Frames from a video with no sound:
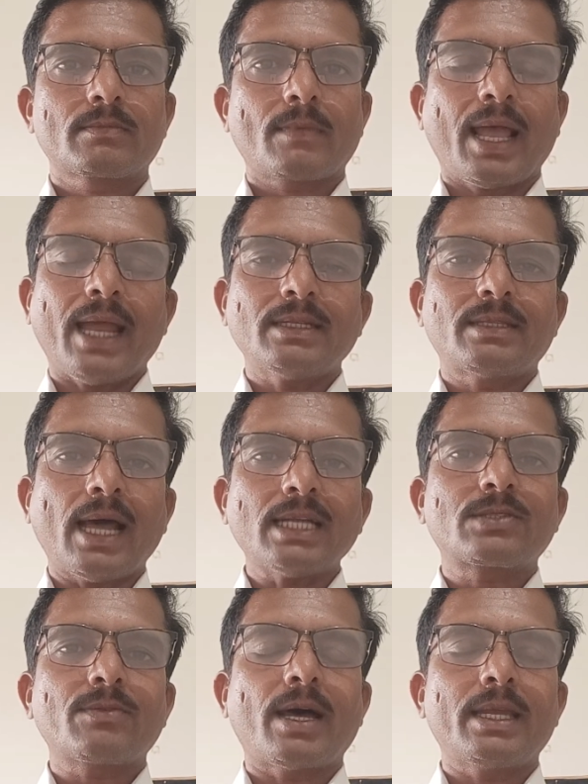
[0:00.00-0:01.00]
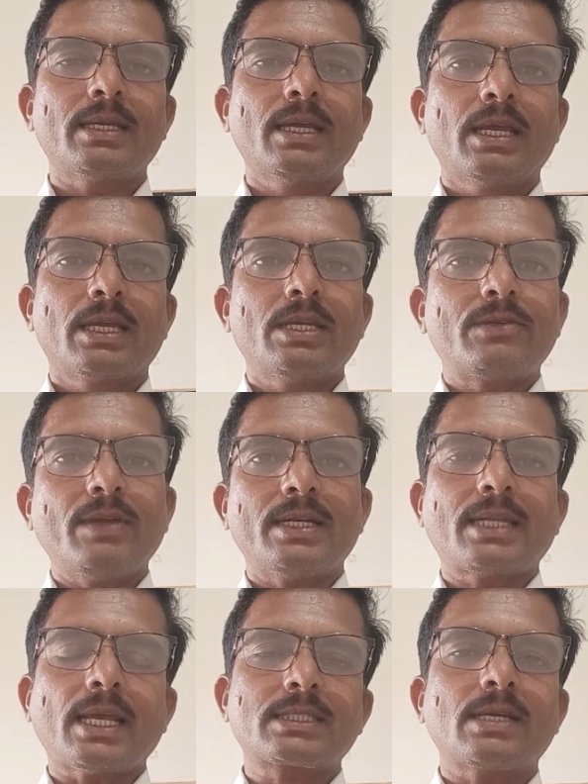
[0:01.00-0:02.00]
and that's why it will
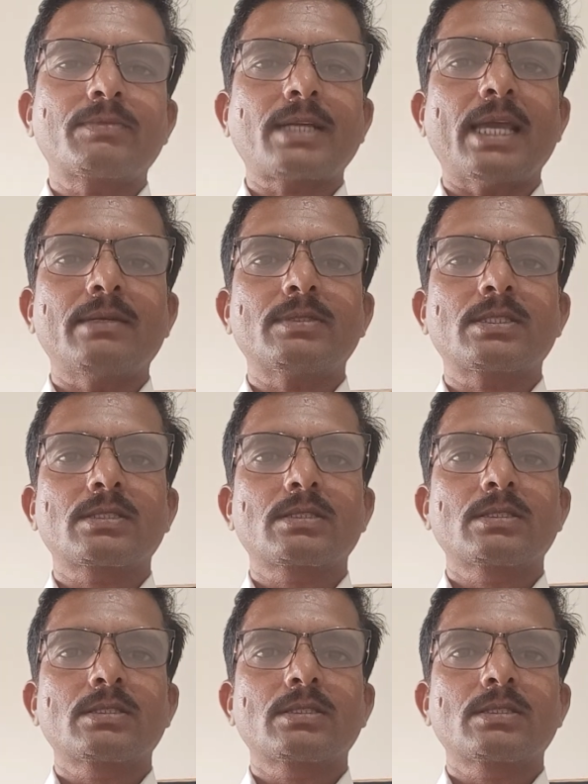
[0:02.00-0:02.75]
take some times.